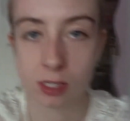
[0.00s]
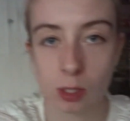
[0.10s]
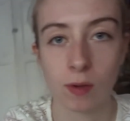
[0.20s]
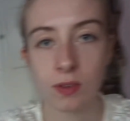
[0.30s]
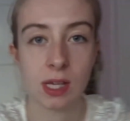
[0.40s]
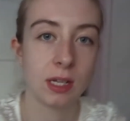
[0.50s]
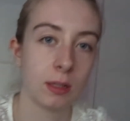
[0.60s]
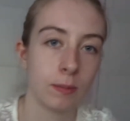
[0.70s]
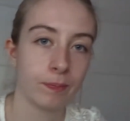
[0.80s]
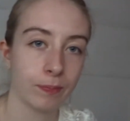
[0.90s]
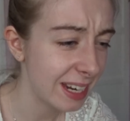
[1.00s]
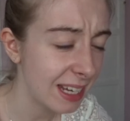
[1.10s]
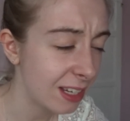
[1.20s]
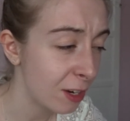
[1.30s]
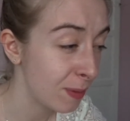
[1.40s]
I do have to edit.
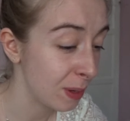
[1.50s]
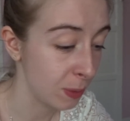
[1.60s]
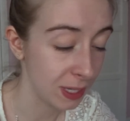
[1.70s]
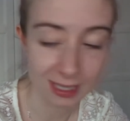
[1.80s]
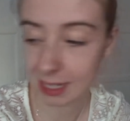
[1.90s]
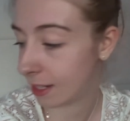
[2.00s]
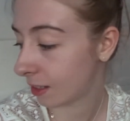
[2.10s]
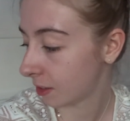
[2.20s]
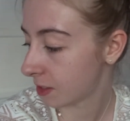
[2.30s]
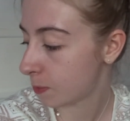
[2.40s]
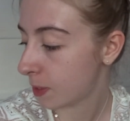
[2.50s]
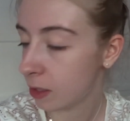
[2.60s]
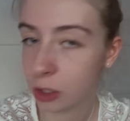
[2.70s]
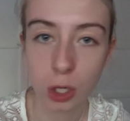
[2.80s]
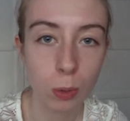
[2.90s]
Today's kind of been a weird day because it's
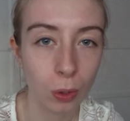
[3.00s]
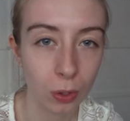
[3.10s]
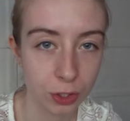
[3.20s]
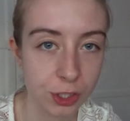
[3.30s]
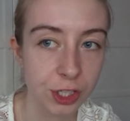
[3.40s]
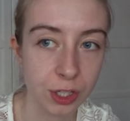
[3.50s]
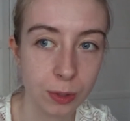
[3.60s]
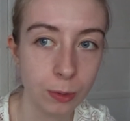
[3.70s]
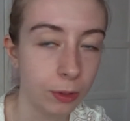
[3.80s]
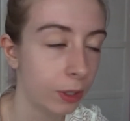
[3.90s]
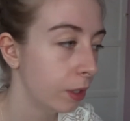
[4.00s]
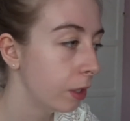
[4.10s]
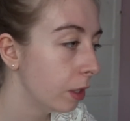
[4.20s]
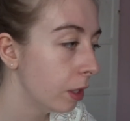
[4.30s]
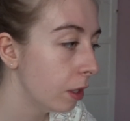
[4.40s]
been too hot to do
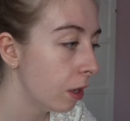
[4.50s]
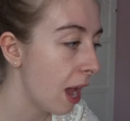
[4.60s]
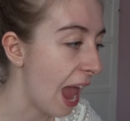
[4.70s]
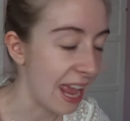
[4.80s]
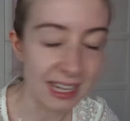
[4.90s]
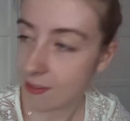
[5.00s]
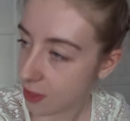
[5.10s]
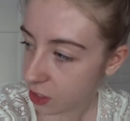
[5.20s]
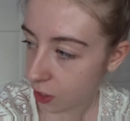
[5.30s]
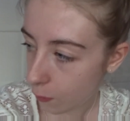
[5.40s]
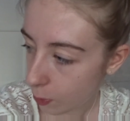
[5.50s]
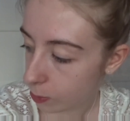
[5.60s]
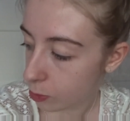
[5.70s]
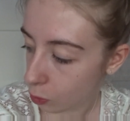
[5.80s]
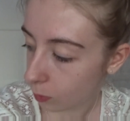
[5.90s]
any of the stuff we
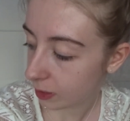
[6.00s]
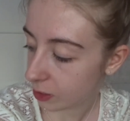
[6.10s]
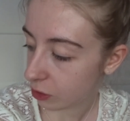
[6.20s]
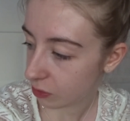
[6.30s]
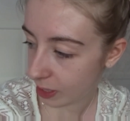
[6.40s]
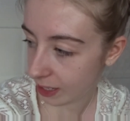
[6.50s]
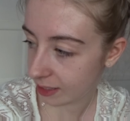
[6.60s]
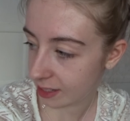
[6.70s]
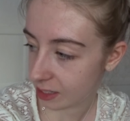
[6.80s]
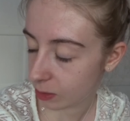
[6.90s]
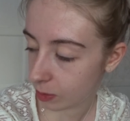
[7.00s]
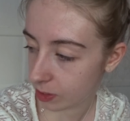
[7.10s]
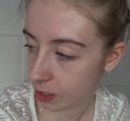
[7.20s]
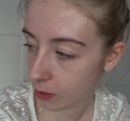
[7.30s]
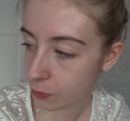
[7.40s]
would normally do if we had a day to
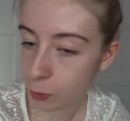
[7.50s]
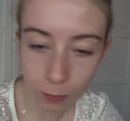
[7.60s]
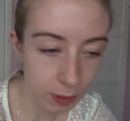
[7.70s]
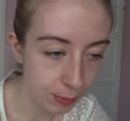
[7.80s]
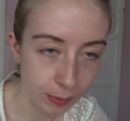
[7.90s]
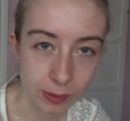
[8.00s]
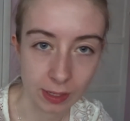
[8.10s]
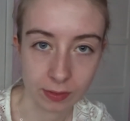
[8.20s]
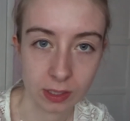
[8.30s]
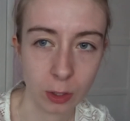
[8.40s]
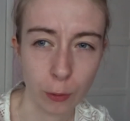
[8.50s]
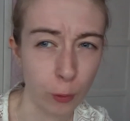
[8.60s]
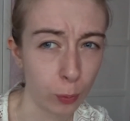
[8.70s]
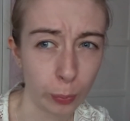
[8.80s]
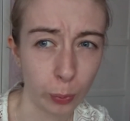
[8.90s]
ourselves. Normally we would definitely go
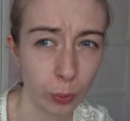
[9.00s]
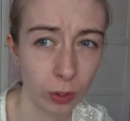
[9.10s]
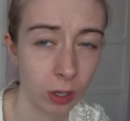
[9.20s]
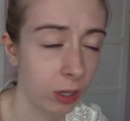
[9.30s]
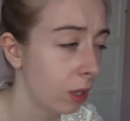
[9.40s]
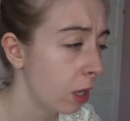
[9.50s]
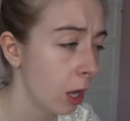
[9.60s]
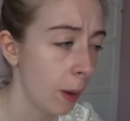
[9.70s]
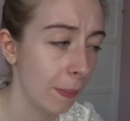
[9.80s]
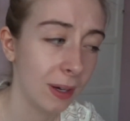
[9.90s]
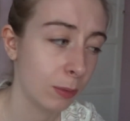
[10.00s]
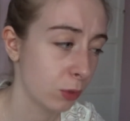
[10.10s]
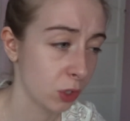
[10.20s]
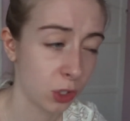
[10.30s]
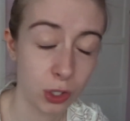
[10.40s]
for a walk, but it
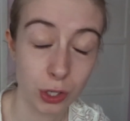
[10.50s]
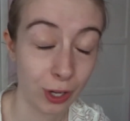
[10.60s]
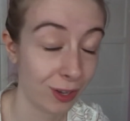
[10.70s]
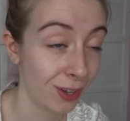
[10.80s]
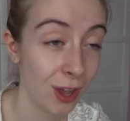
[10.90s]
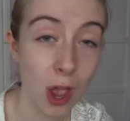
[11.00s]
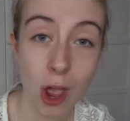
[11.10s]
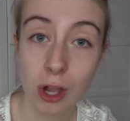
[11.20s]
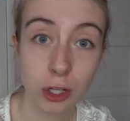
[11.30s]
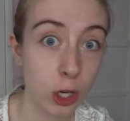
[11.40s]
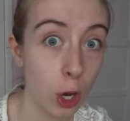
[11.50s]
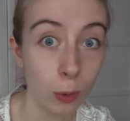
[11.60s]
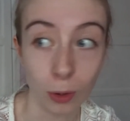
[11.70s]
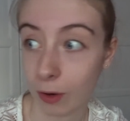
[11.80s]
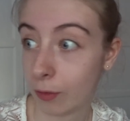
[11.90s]
was just
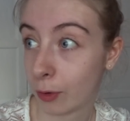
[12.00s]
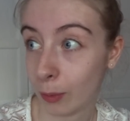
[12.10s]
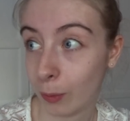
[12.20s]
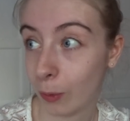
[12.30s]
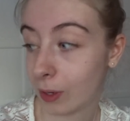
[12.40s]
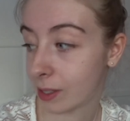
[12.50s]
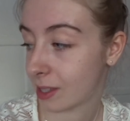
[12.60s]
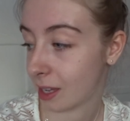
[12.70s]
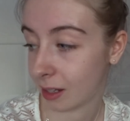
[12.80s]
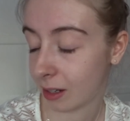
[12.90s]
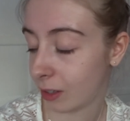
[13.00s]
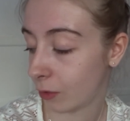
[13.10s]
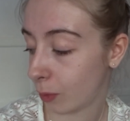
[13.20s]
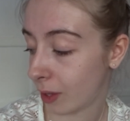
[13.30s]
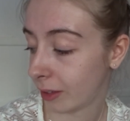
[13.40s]
too hot for a walk. It's that kind
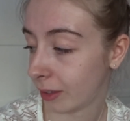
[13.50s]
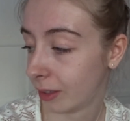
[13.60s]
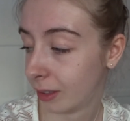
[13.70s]
of weather.